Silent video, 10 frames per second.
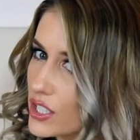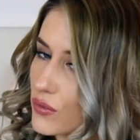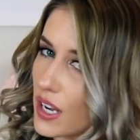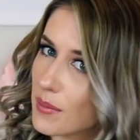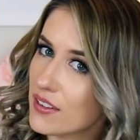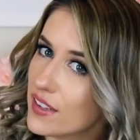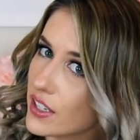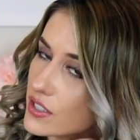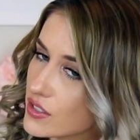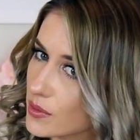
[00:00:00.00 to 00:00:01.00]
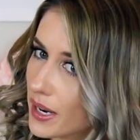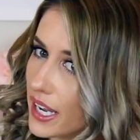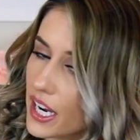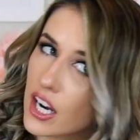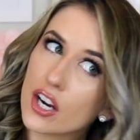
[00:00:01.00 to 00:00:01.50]
to run my fingers through my
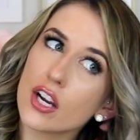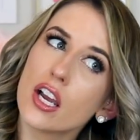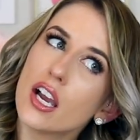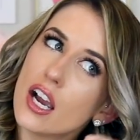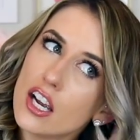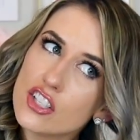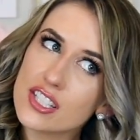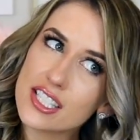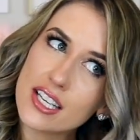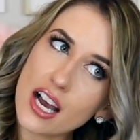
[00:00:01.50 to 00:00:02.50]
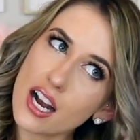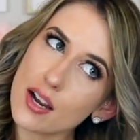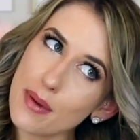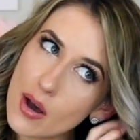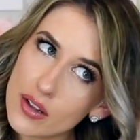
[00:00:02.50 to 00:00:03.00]
hair just to knock
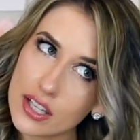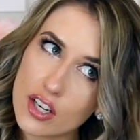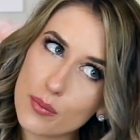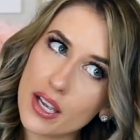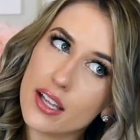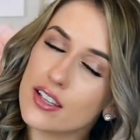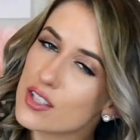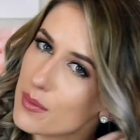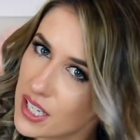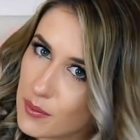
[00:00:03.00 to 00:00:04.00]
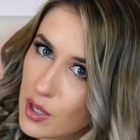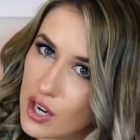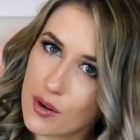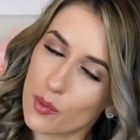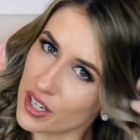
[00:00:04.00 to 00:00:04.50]
them out a little bit. This will make them
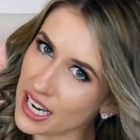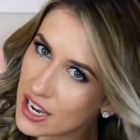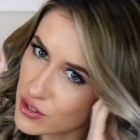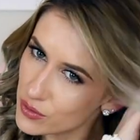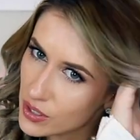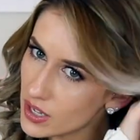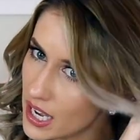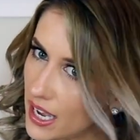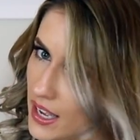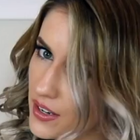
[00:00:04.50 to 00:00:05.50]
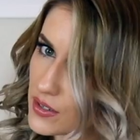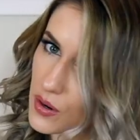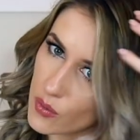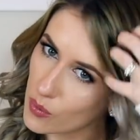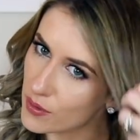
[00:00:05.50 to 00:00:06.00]
look more natural and
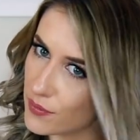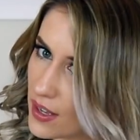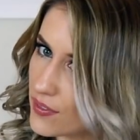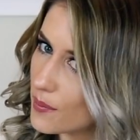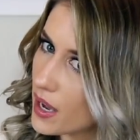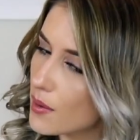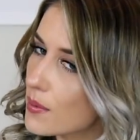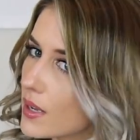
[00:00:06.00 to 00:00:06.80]
we'll fluff them up.